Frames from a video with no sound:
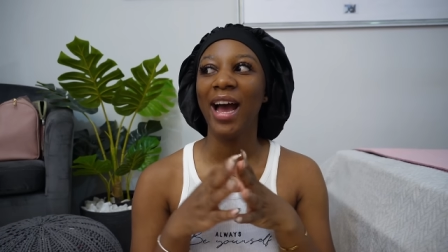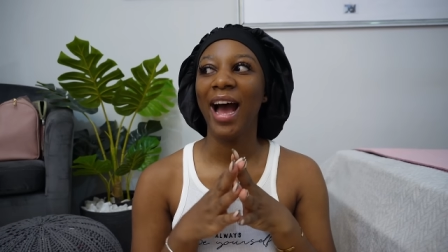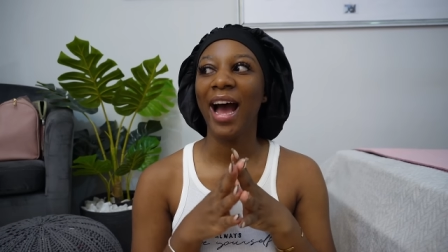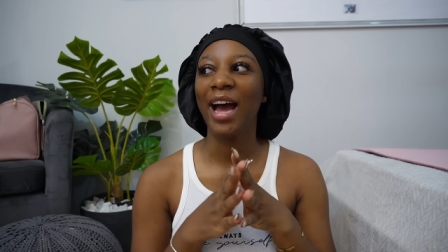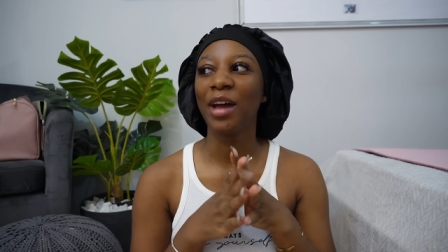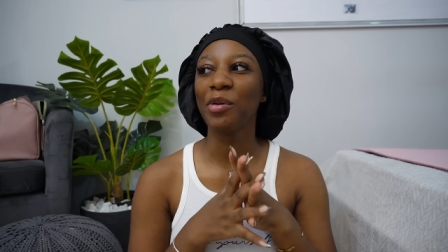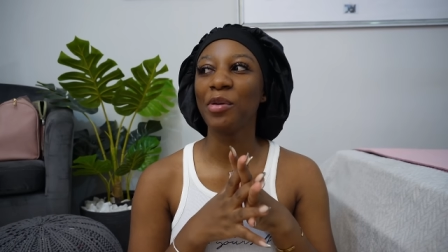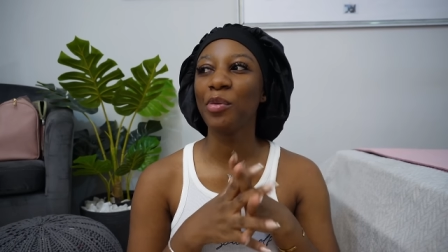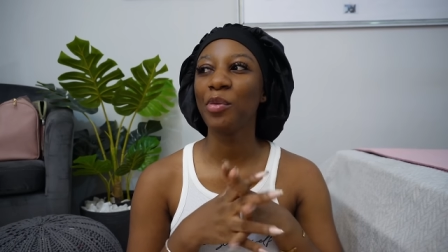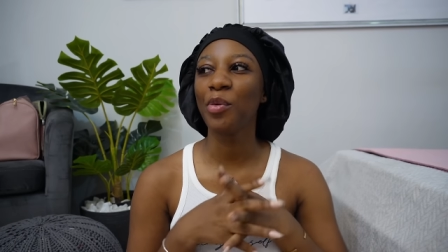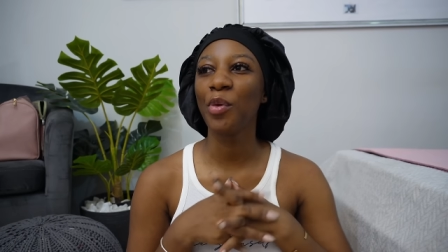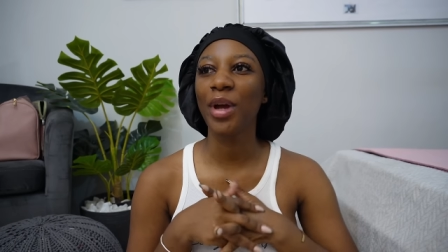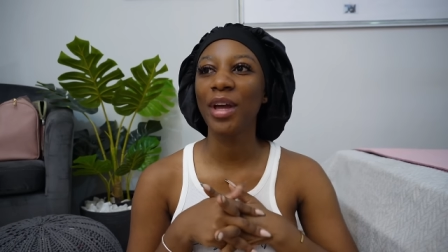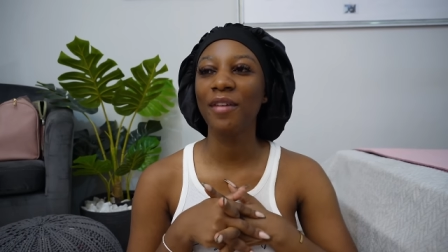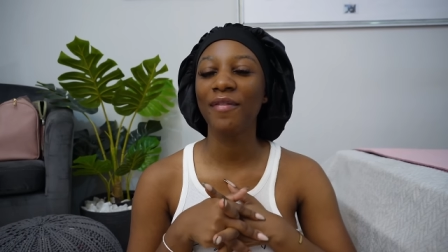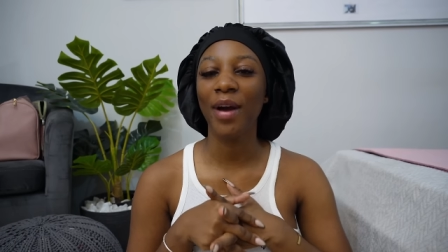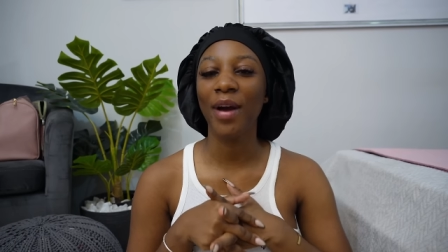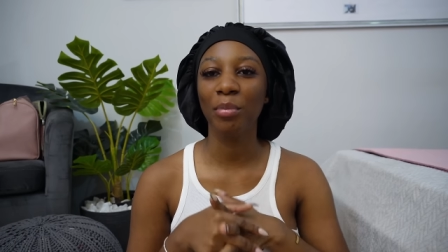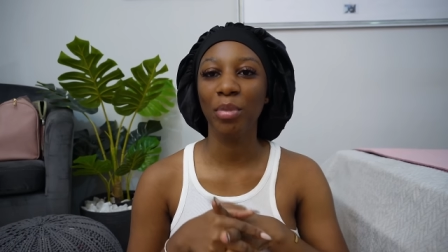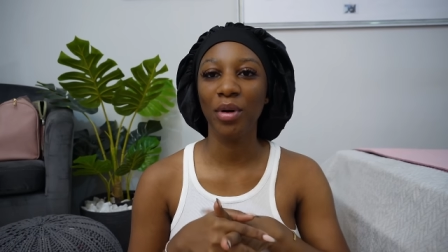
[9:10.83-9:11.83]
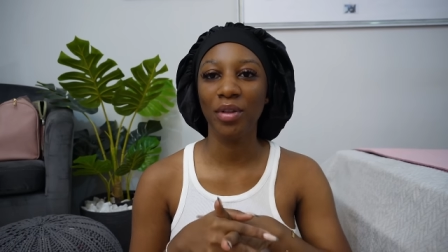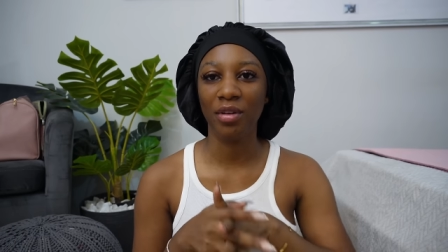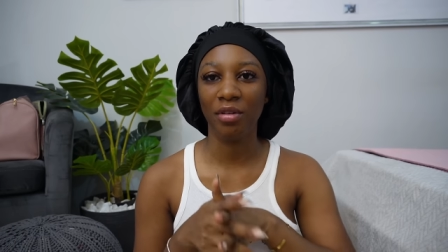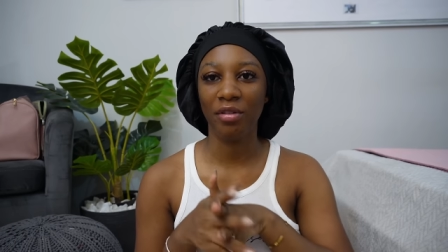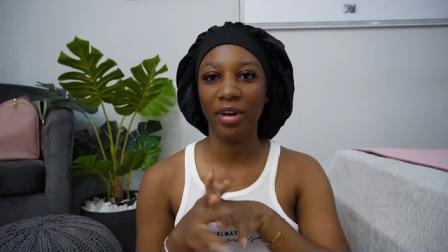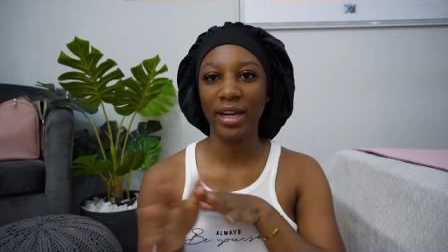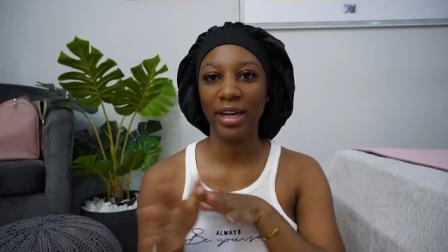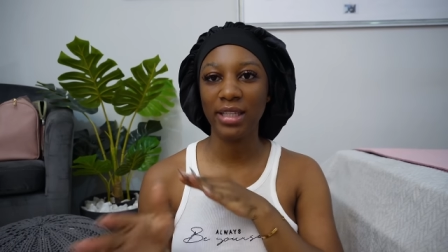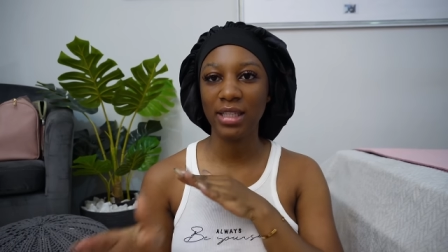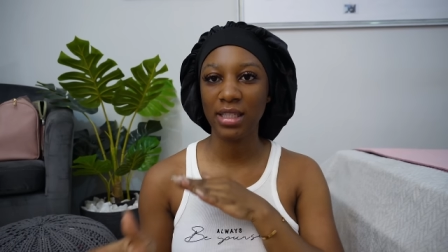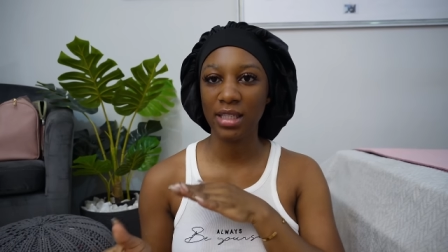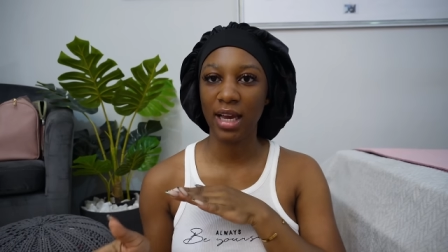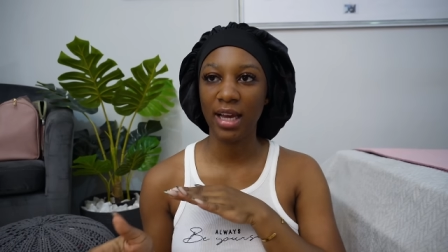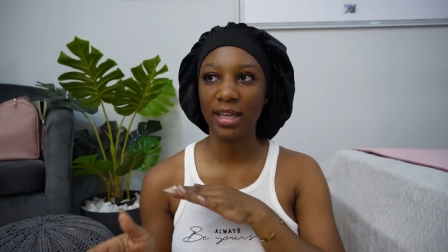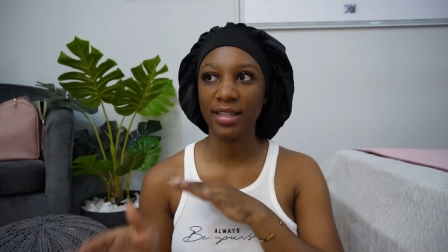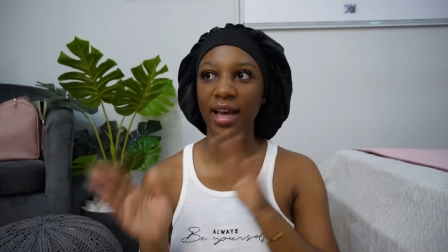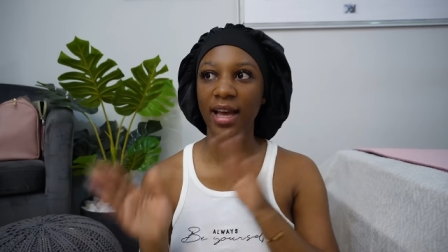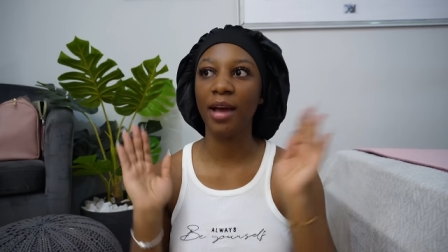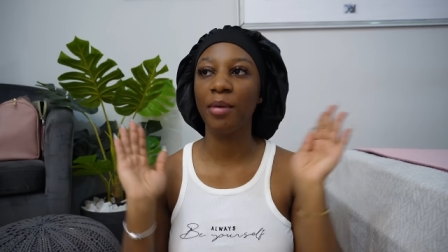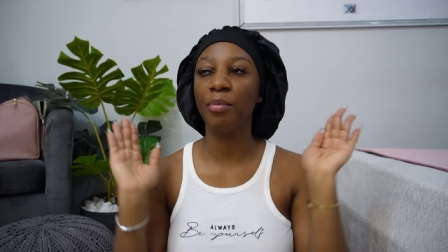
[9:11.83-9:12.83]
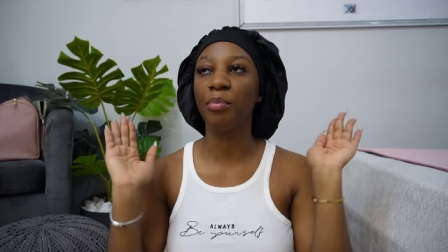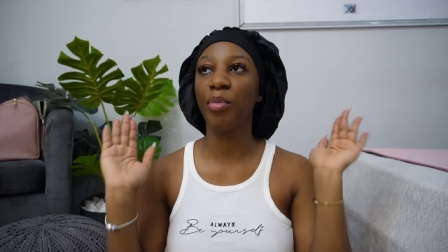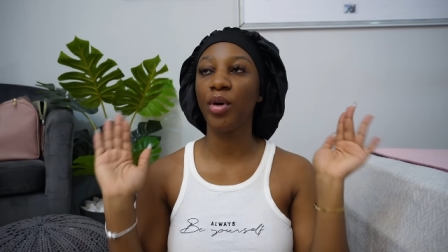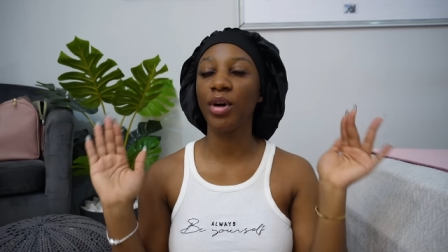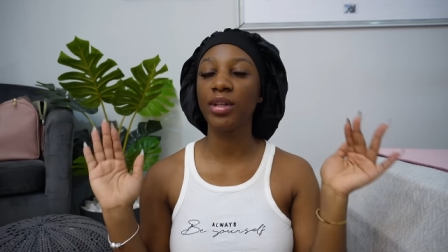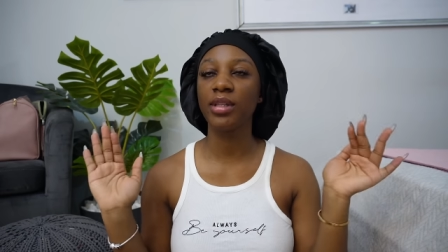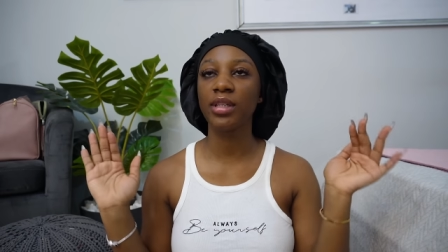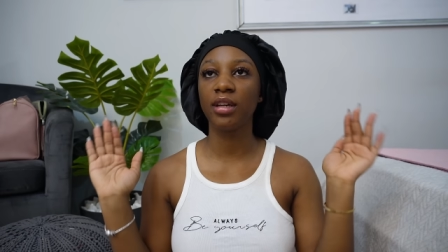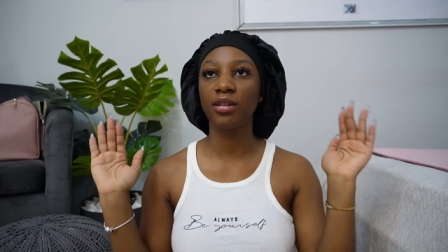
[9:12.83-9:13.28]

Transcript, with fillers: i don't know if i bought the right size i bought